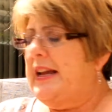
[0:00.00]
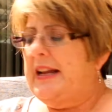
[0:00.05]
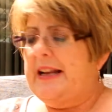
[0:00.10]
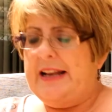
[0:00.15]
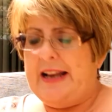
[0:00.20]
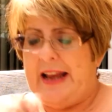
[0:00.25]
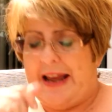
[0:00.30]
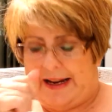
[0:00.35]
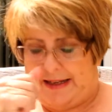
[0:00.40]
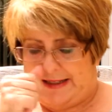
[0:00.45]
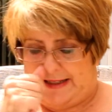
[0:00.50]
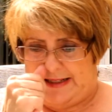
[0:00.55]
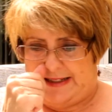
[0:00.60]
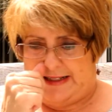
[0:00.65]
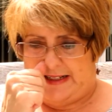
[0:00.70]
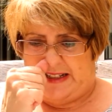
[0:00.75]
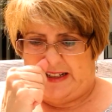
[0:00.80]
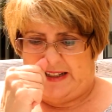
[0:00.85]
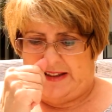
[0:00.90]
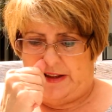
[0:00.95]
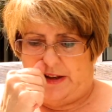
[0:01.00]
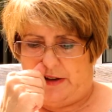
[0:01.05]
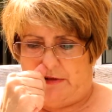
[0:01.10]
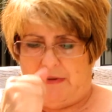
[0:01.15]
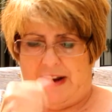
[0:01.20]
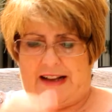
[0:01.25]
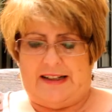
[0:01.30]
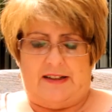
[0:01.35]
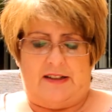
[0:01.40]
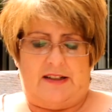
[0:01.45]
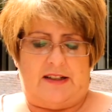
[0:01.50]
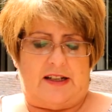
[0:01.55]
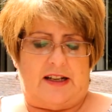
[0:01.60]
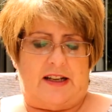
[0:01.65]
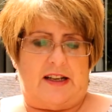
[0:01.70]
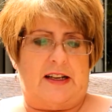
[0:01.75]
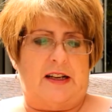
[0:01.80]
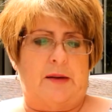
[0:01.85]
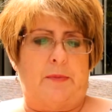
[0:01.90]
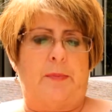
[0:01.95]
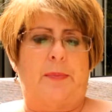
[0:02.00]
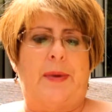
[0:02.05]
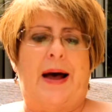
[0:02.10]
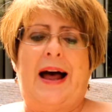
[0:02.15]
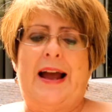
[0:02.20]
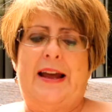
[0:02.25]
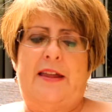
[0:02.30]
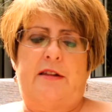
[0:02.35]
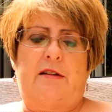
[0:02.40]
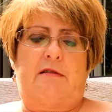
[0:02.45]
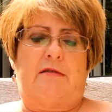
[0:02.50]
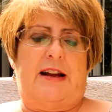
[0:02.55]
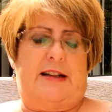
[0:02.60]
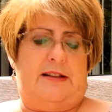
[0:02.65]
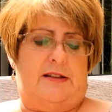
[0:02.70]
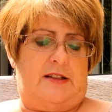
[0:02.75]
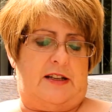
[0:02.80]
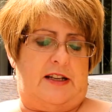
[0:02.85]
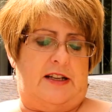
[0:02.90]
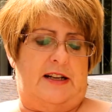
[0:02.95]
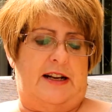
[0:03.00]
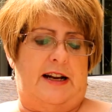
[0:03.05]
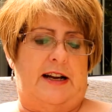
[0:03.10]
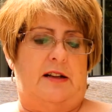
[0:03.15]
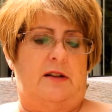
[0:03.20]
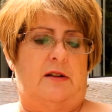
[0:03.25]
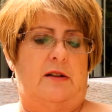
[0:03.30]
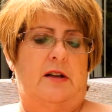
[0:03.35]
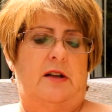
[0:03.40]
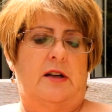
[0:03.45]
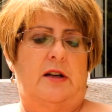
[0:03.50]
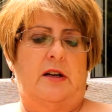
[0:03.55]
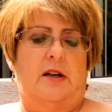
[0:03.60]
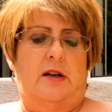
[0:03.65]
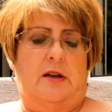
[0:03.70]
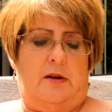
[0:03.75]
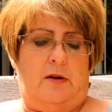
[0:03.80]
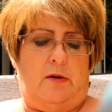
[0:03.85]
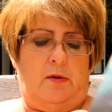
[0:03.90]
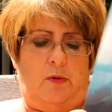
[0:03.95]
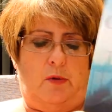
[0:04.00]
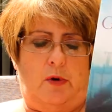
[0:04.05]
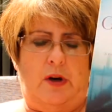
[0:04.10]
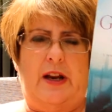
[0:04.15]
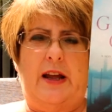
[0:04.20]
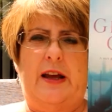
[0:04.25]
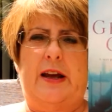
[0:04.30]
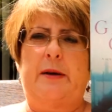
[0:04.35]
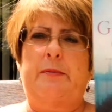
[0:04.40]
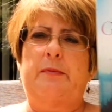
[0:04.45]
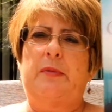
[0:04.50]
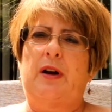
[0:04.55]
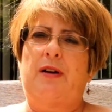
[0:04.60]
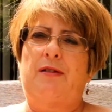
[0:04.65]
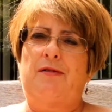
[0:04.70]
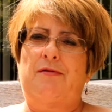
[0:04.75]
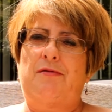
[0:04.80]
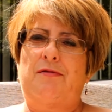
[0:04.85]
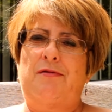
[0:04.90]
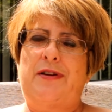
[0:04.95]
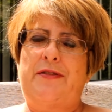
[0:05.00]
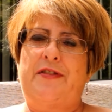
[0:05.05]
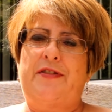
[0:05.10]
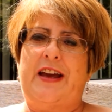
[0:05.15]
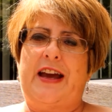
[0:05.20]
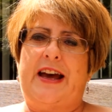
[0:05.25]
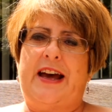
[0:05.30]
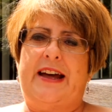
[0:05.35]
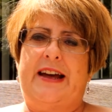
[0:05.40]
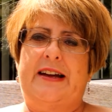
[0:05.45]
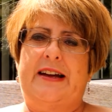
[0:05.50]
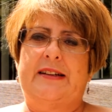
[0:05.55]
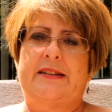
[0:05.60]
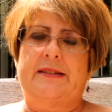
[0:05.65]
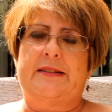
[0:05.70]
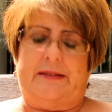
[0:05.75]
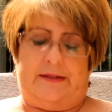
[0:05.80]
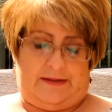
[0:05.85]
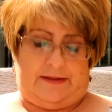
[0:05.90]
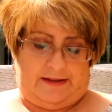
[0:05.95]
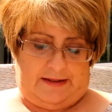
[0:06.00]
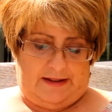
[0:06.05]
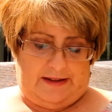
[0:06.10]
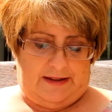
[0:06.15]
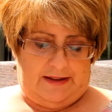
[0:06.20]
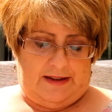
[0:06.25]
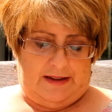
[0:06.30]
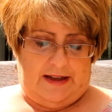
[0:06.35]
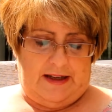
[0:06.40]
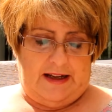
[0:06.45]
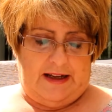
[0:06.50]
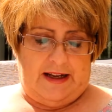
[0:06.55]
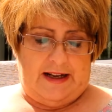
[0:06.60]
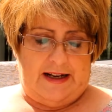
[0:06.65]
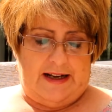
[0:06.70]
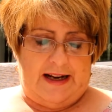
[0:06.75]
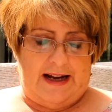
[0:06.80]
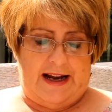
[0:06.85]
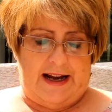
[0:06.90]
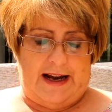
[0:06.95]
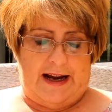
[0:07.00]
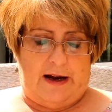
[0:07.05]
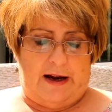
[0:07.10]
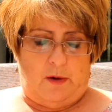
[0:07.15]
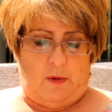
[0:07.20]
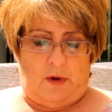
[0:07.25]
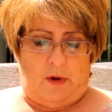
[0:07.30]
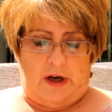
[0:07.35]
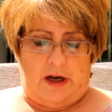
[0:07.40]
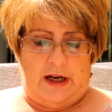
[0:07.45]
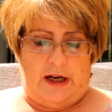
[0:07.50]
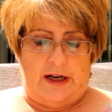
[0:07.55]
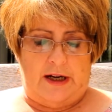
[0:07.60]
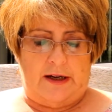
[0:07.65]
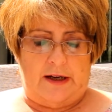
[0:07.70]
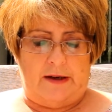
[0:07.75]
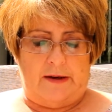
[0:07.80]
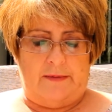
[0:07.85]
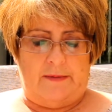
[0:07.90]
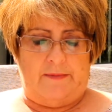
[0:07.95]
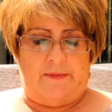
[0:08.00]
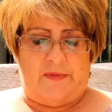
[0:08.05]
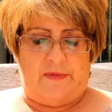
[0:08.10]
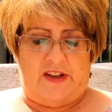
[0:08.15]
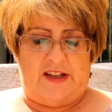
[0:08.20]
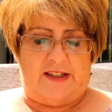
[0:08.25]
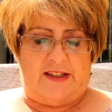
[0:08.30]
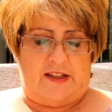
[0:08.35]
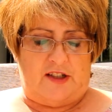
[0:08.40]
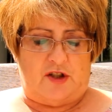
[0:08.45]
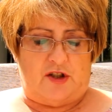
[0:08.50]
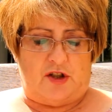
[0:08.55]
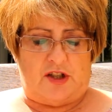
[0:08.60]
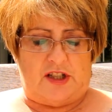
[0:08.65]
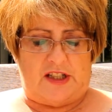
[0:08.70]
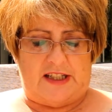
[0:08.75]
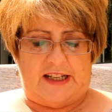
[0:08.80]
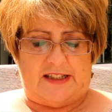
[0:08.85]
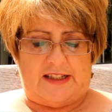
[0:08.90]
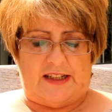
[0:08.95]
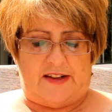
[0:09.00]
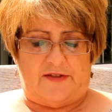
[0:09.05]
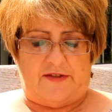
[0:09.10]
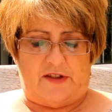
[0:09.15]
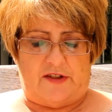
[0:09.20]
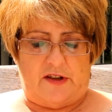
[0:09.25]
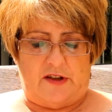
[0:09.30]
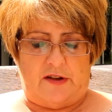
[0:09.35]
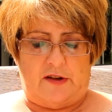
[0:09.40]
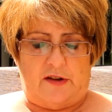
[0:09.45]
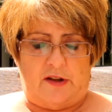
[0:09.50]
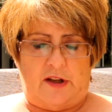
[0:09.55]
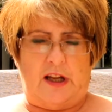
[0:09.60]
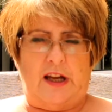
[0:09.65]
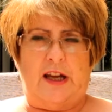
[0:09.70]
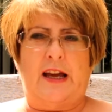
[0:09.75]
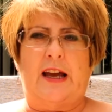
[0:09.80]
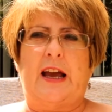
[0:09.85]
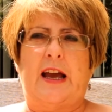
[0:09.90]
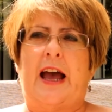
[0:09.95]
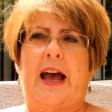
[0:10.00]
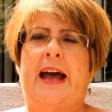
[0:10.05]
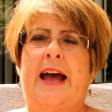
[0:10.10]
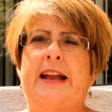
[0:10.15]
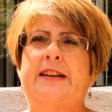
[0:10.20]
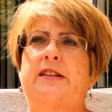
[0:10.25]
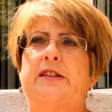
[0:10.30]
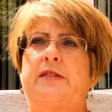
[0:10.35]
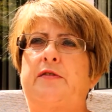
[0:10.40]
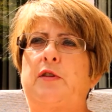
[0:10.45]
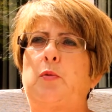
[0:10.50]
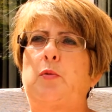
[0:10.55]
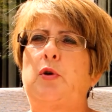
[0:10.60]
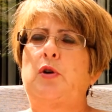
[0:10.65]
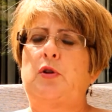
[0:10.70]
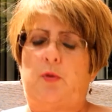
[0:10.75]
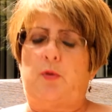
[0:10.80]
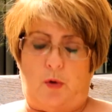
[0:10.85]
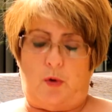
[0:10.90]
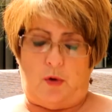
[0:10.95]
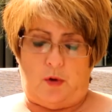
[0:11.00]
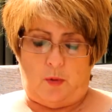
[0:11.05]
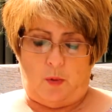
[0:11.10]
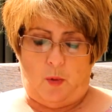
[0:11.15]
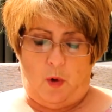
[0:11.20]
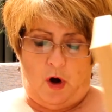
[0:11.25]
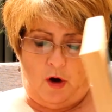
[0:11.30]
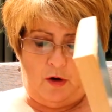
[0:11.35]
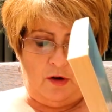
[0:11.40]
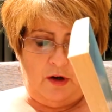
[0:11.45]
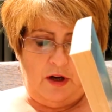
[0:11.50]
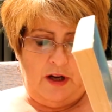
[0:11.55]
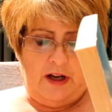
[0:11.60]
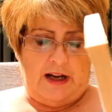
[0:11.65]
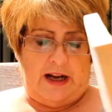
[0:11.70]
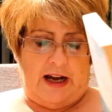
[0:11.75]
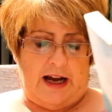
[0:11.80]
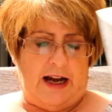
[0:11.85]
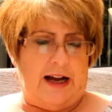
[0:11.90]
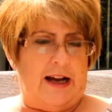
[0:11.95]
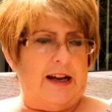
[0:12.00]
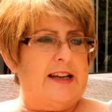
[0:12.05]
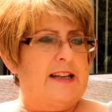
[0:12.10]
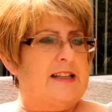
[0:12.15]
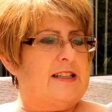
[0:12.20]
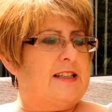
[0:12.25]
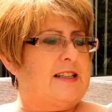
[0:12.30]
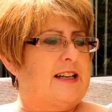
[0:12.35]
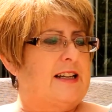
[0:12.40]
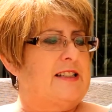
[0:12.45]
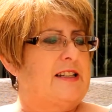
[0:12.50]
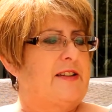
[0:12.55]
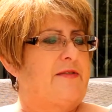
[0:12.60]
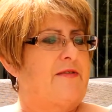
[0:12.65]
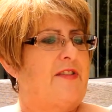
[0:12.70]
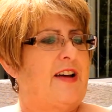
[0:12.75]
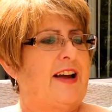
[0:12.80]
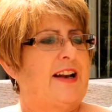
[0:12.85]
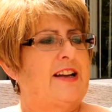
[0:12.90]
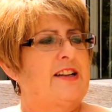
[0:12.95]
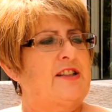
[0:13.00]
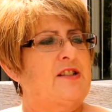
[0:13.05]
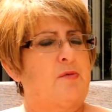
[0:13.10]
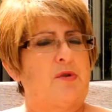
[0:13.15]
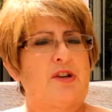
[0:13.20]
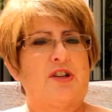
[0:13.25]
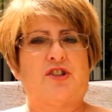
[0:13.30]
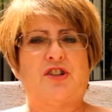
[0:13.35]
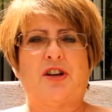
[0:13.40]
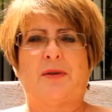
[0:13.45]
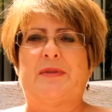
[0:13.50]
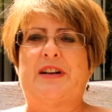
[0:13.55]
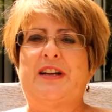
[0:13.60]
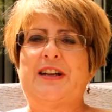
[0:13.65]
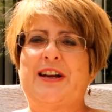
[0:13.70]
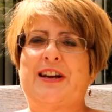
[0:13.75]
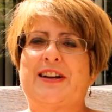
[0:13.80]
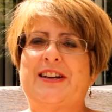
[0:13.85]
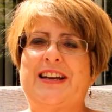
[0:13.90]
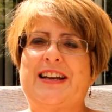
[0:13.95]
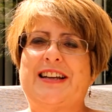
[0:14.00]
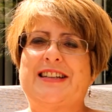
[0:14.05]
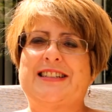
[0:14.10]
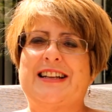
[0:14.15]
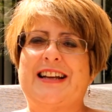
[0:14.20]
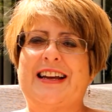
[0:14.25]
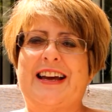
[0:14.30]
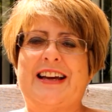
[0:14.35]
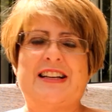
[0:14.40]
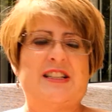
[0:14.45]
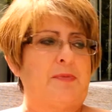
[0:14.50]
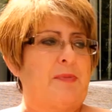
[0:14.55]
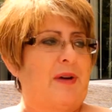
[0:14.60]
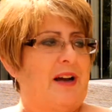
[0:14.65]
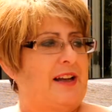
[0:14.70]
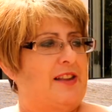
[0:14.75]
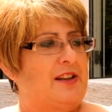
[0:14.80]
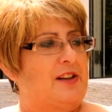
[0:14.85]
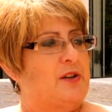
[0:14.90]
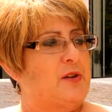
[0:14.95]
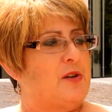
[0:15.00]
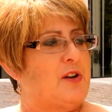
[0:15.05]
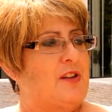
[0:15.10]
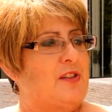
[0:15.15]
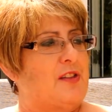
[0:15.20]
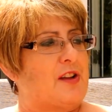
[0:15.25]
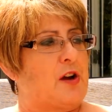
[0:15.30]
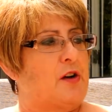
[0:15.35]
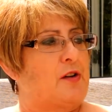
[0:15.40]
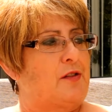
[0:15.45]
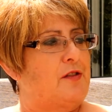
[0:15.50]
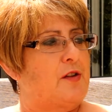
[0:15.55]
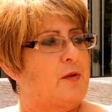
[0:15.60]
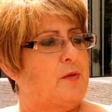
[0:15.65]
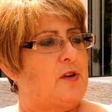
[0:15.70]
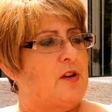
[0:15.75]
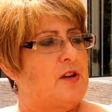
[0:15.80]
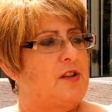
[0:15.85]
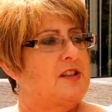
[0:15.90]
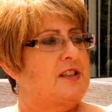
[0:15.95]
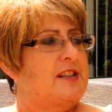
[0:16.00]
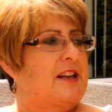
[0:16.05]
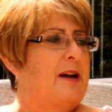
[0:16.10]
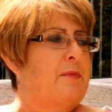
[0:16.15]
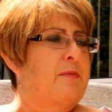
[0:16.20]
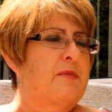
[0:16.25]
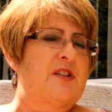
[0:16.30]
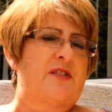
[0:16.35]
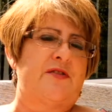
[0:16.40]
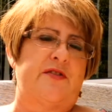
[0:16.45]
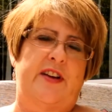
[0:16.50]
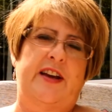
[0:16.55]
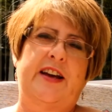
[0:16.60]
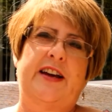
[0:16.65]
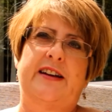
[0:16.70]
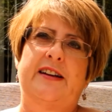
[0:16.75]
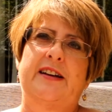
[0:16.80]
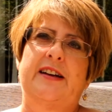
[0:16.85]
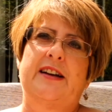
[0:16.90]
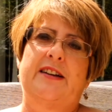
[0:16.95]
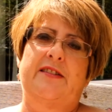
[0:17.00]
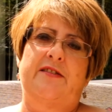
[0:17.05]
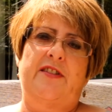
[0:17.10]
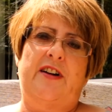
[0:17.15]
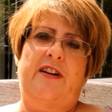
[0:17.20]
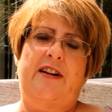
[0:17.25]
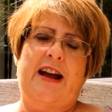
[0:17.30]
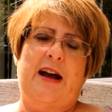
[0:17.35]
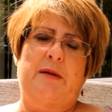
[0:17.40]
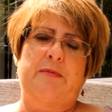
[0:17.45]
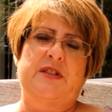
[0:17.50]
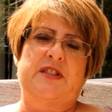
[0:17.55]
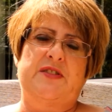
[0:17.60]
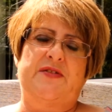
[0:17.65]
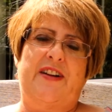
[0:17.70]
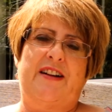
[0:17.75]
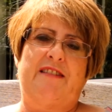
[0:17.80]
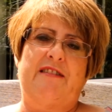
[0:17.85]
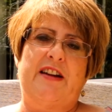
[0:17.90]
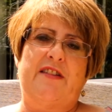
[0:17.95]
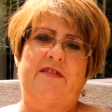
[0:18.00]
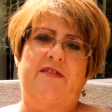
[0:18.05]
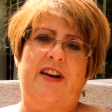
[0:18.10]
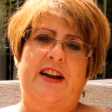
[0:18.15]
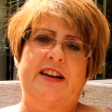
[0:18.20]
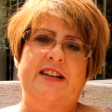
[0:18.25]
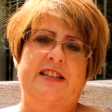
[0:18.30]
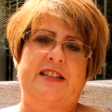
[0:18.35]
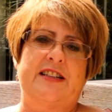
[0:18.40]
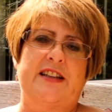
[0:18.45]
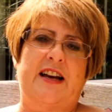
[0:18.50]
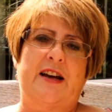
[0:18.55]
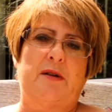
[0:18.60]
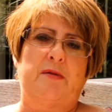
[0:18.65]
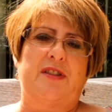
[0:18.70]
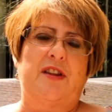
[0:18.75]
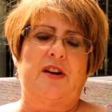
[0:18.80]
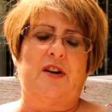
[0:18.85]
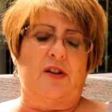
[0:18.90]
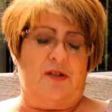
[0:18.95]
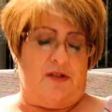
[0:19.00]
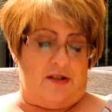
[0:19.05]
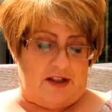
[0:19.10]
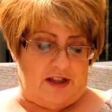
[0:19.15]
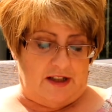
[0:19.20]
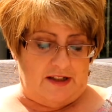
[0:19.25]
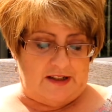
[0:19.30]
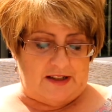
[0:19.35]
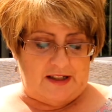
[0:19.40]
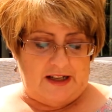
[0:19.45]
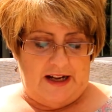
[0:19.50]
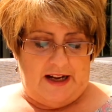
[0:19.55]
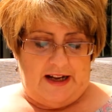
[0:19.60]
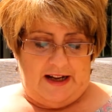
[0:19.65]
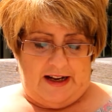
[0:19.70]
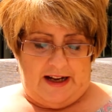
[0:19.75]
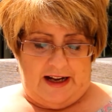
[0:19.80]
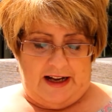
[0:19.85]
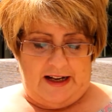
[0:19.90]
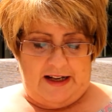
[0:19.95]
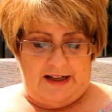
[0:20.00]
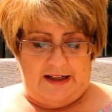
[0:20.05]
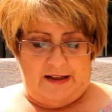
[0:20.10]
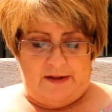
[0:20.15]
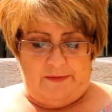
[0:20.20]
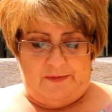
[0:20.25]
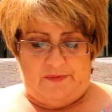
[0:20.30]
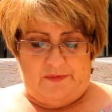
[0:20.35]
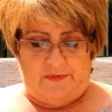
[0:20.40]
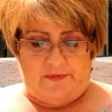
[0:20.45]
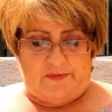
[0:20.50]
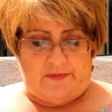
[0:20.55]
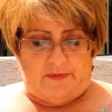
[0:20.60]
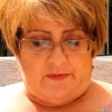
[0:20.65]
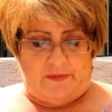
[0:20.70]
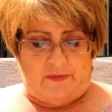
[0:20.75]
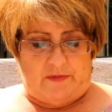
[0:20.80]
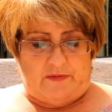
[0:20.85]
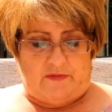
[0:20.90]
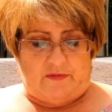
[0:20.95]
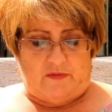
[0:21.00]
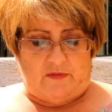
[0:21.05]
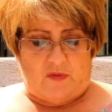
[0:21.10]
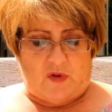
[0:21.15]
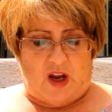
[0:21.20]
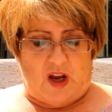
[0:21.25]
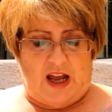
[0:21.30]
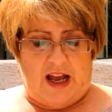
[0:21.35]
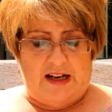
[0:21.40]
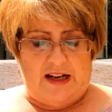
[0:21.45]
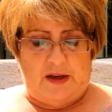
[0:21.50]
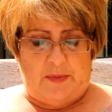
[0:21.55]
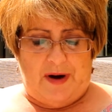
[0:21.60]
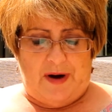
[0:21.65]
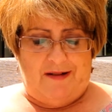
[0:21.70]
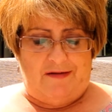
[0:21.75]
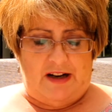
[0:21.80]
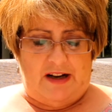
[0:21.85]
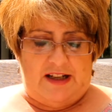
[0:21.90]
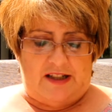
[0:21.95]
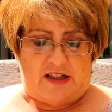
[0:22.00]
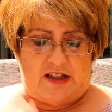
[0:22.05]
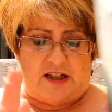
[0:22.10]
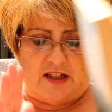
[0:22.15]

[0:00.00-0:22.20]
Next, the Grand by the Grand Canal. William Riviere. Now, um, this is just set after the end of the World War One. Uh, it's set in Venice, which, I mean, you can easily guess by the look on the cover. We've got this atmosphere, very atmospheric Venice there with the gondolas. Um, and apparently it's a